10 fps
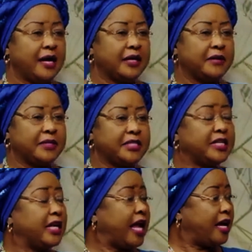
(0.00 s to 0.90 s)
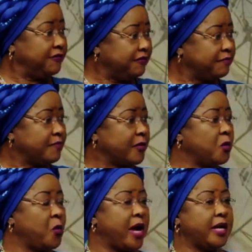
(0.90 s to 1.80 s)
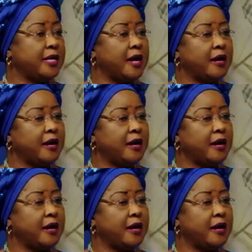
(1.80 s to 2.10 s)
He was still alive when